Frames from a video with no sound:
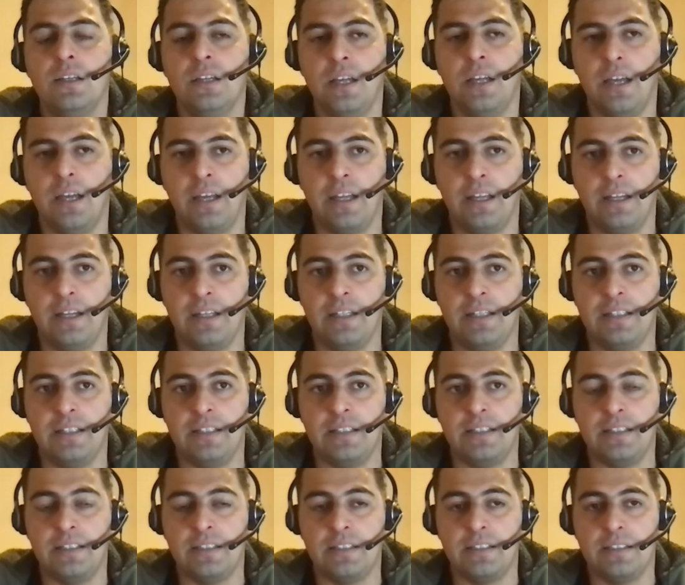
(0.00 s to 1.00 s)
And
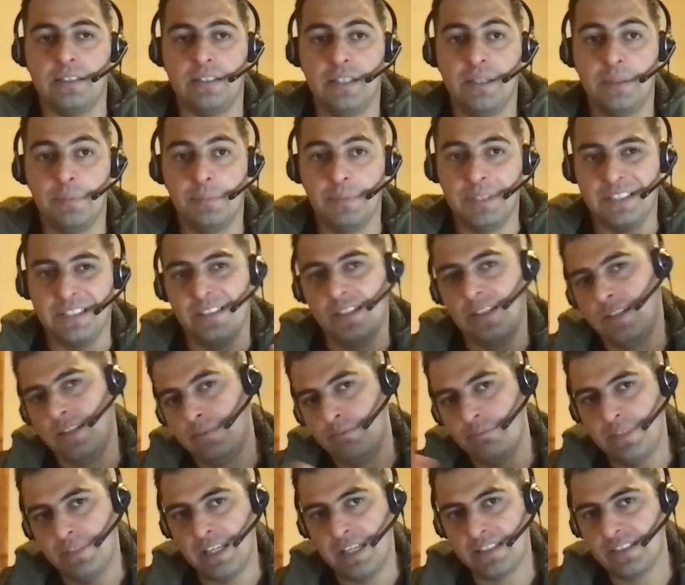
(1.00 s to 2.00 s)
but
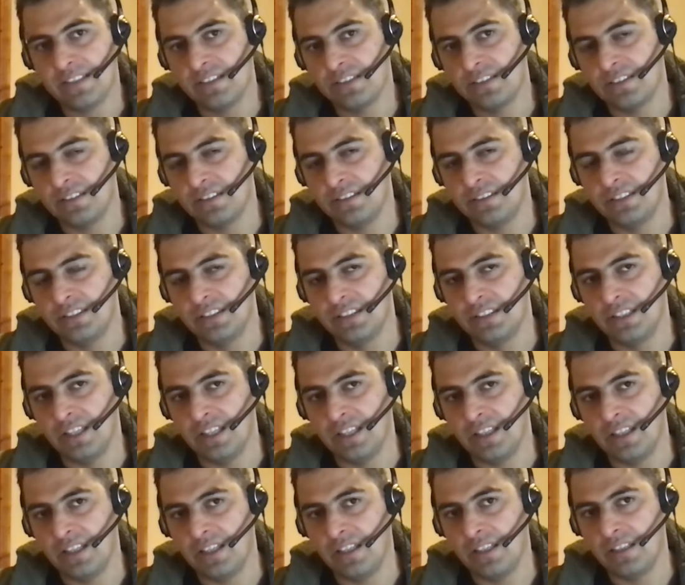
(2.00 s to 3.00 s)
that is considered,
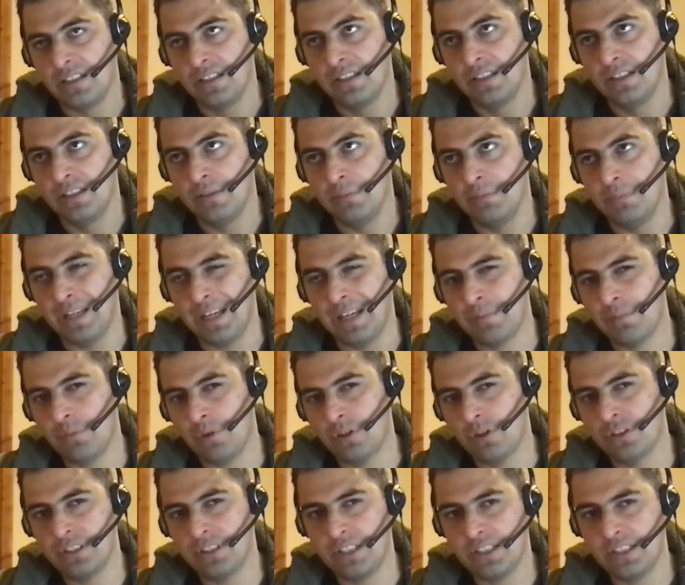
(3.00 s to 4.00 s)
I think, black
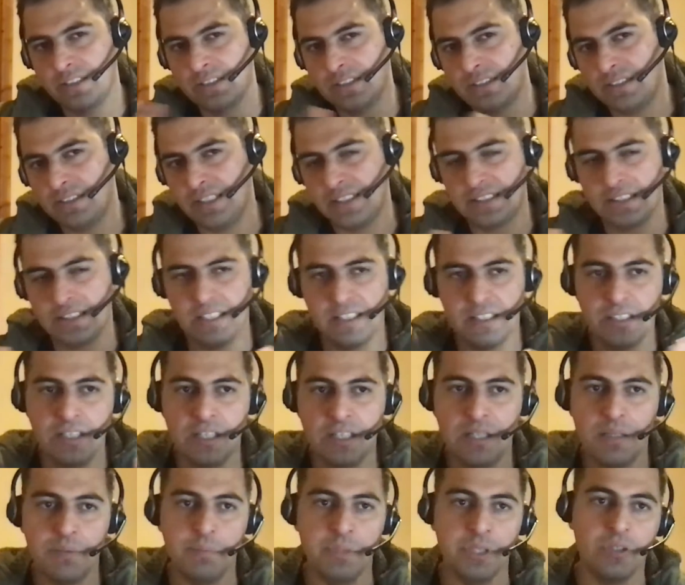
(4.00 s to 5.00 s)
box testing,
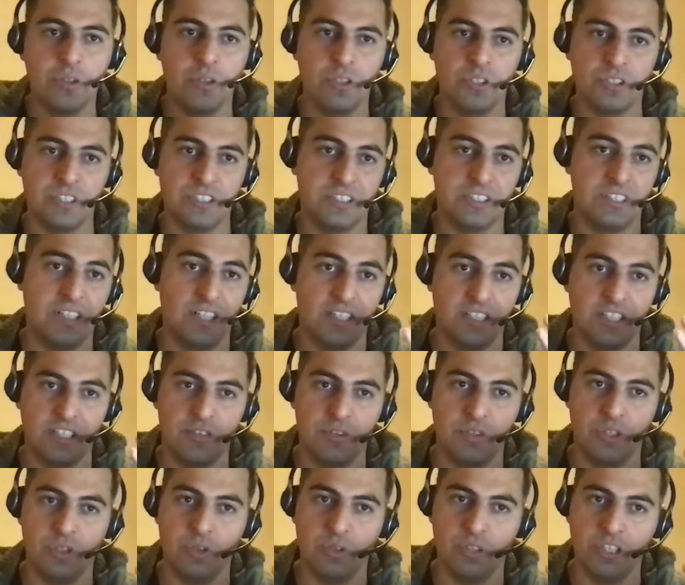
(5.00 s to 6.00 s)
because it's not
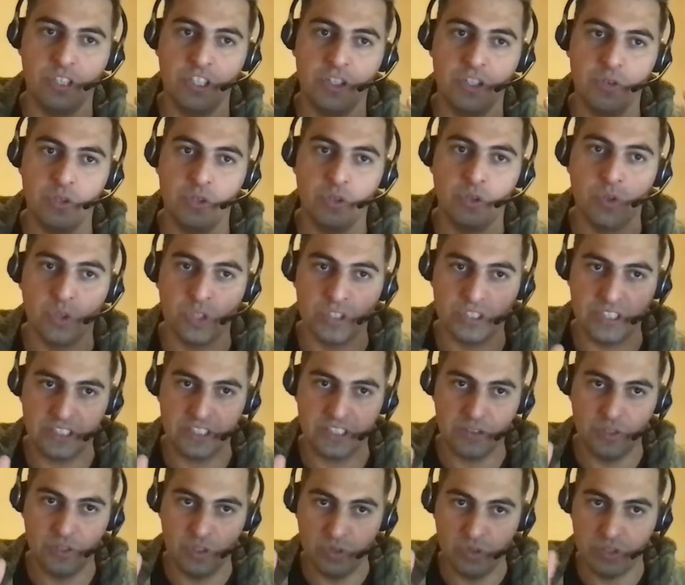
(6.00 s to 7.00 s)
actually looking into the code, it's
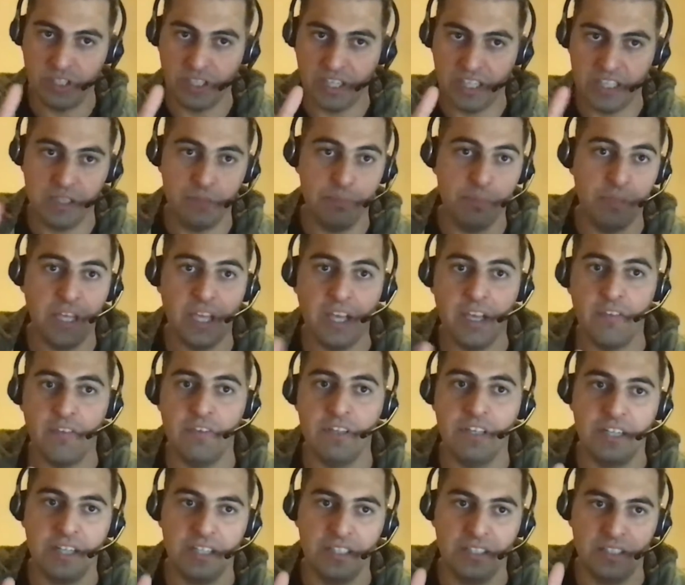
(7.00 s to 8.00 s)
actually looking at the
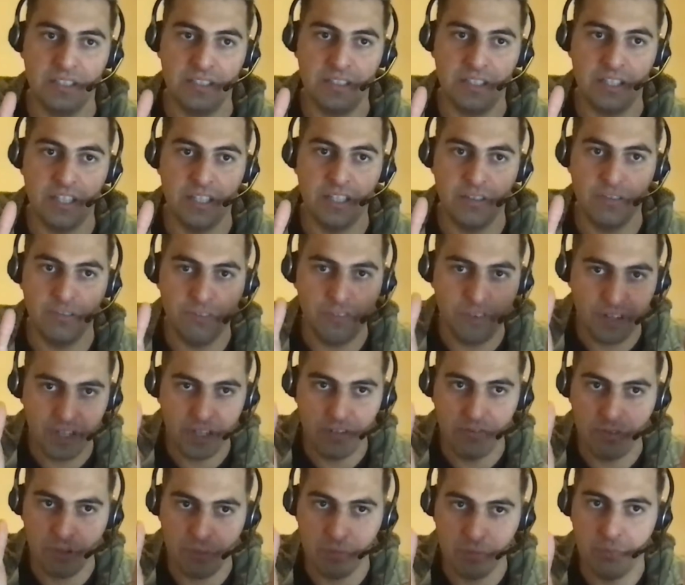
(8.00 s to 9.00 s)
behavior and
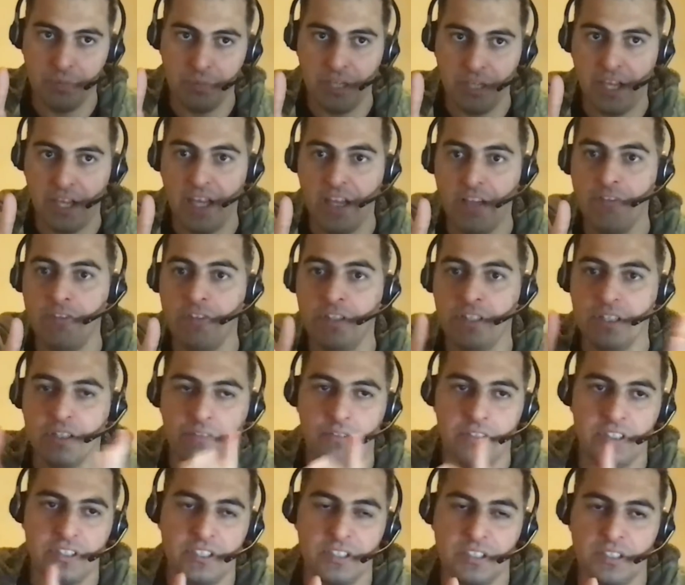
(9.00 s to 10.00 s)
inferring from the behavior
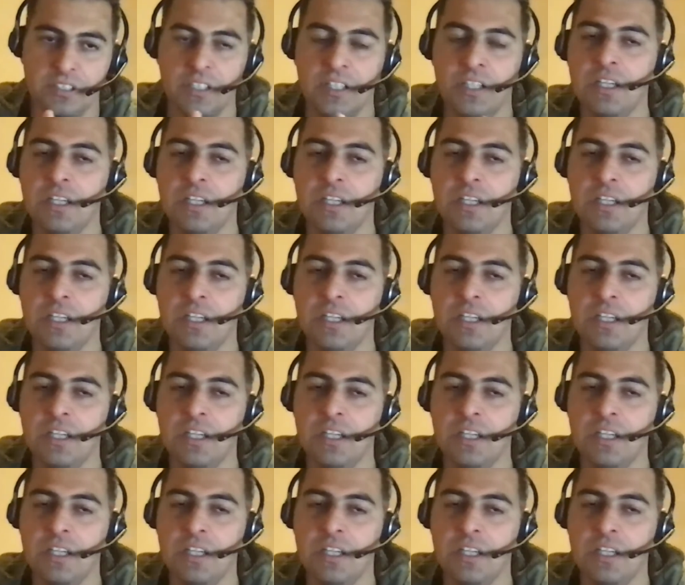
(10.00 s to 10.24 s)
whether